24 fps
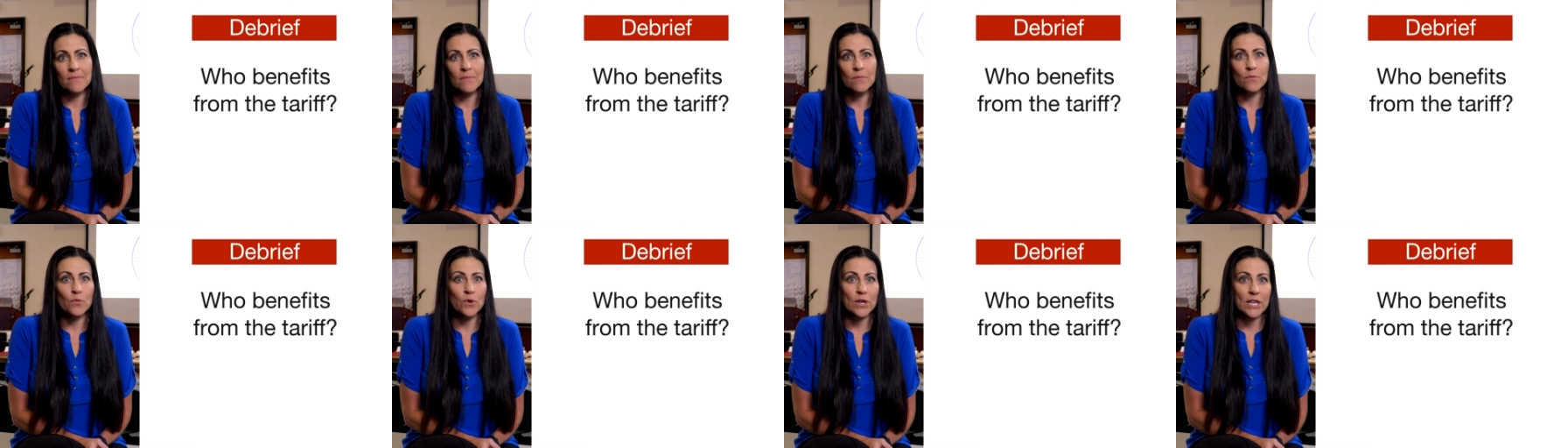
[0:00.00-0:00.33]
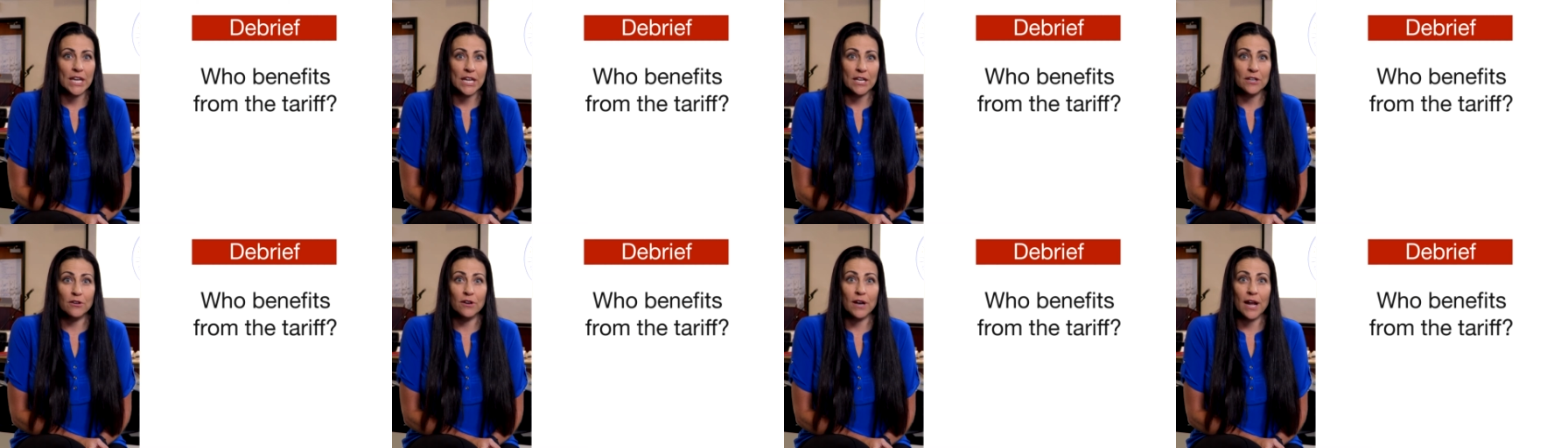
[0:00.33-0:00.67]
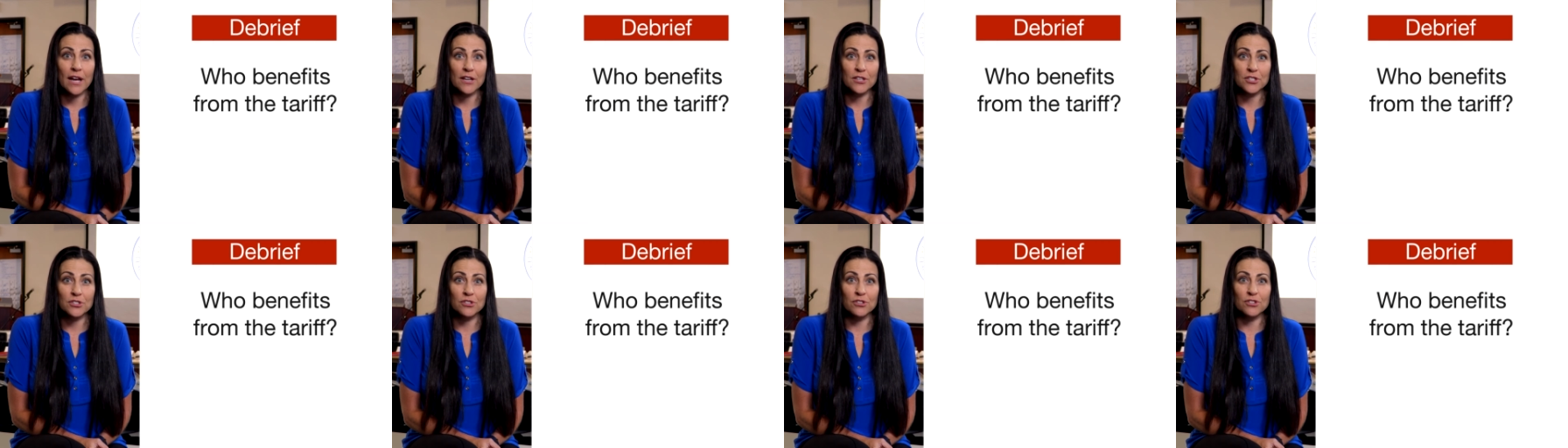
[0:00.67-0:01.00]
when
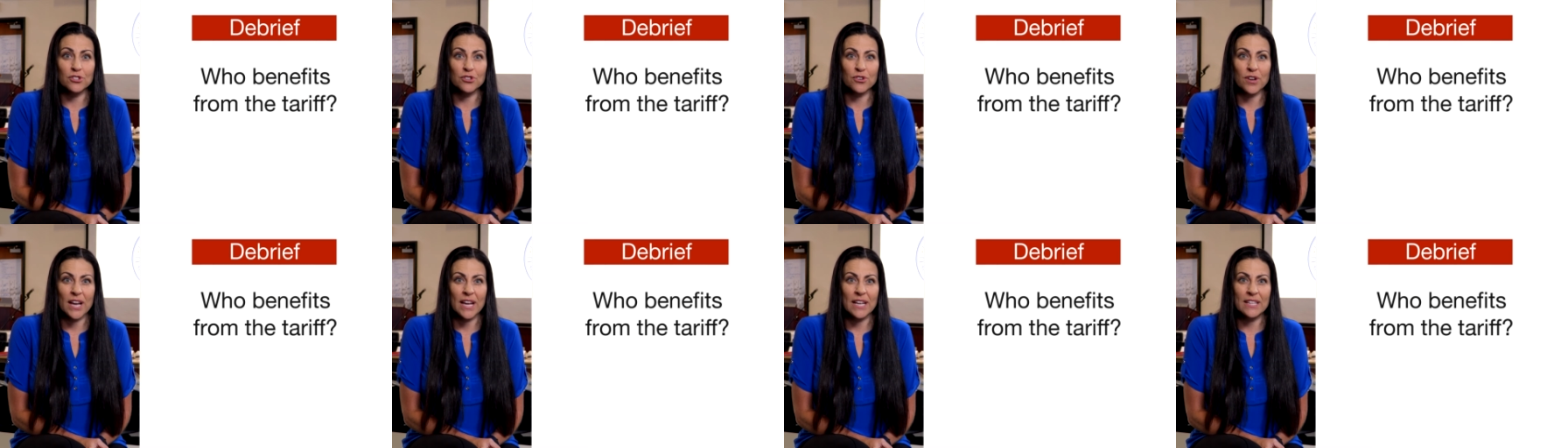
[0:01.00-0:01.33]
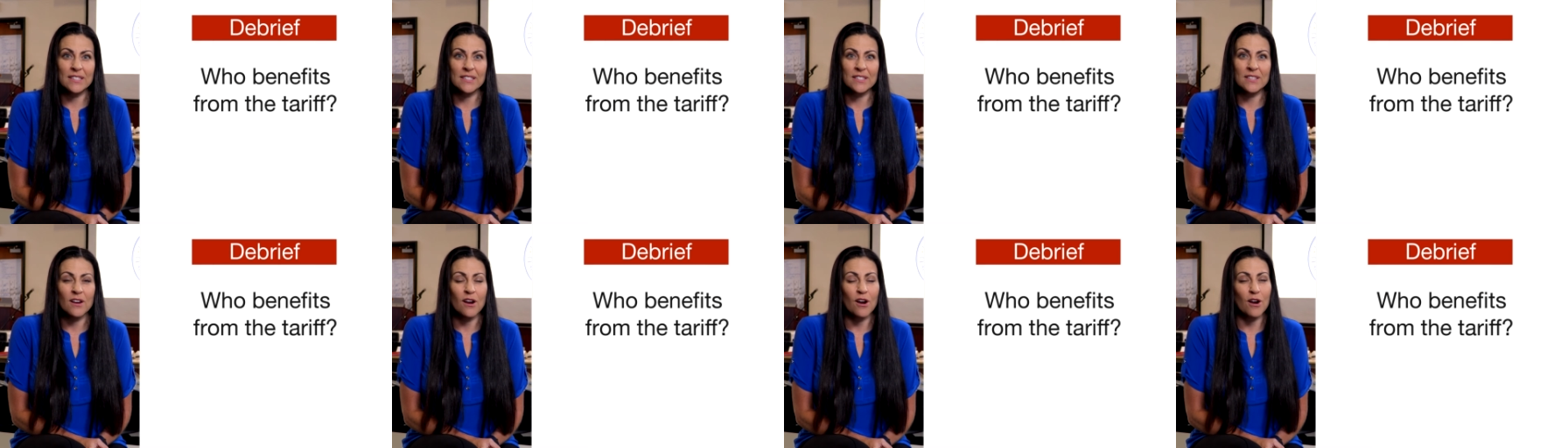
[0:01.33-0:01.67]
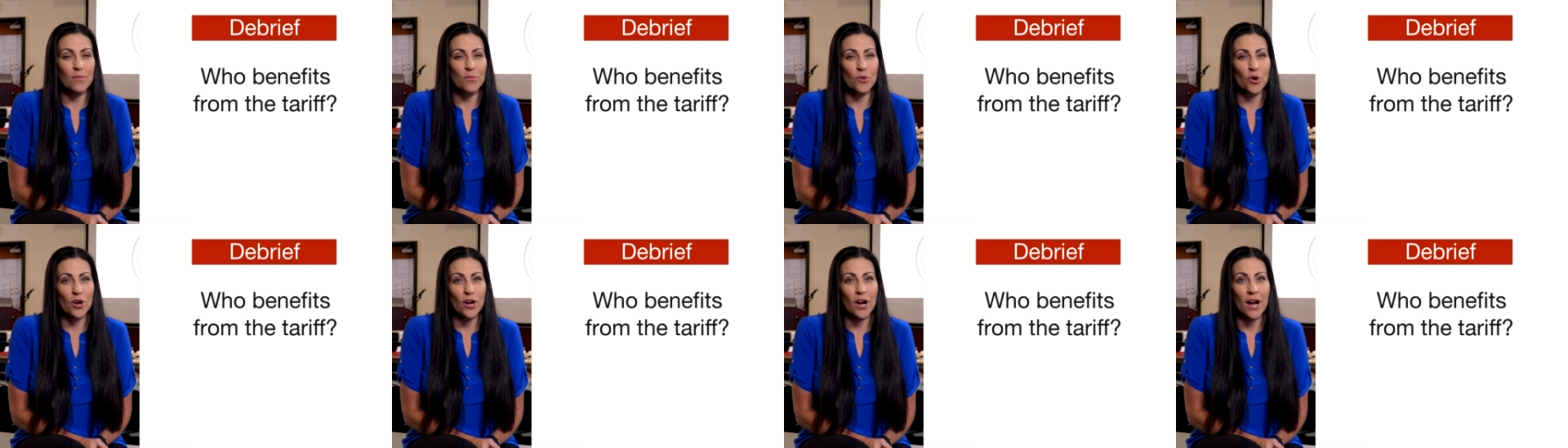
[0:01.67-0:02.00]
international trades are
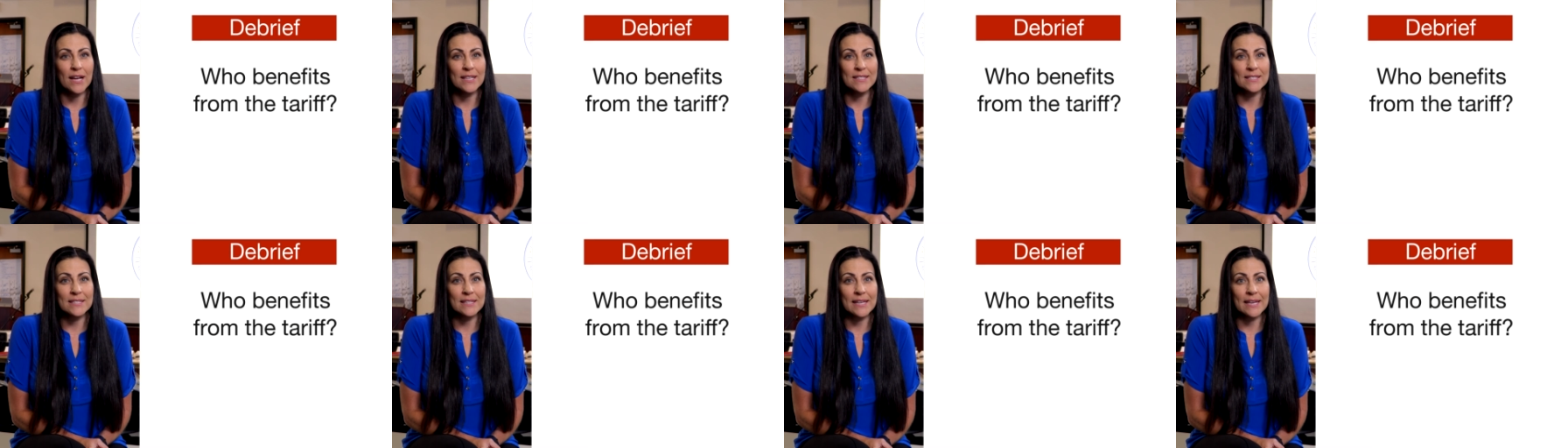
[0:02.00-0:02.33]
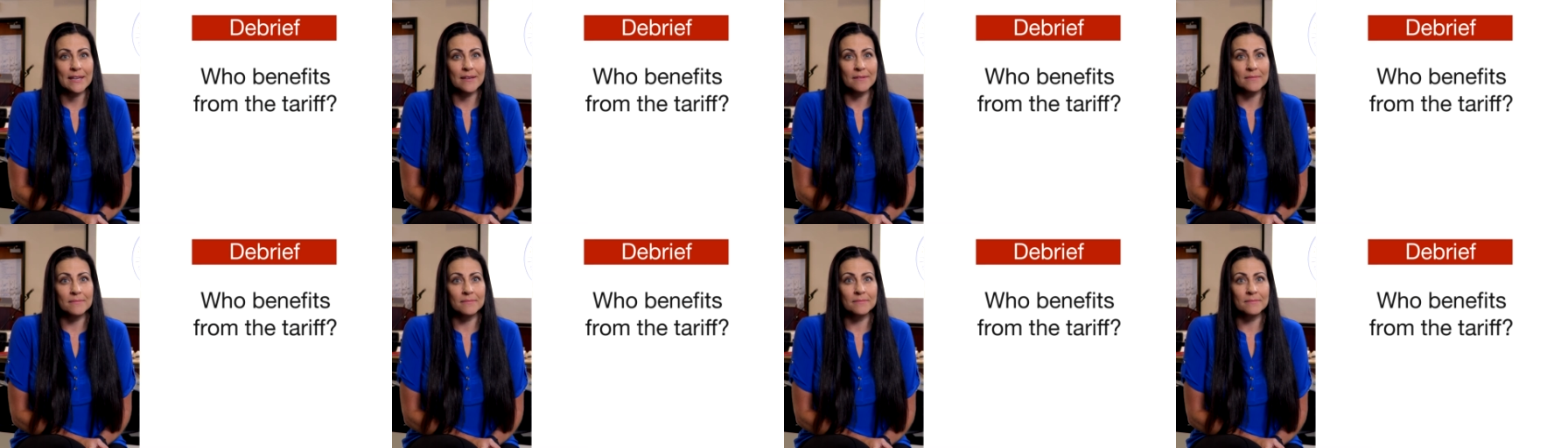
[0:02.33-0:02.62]
more costly.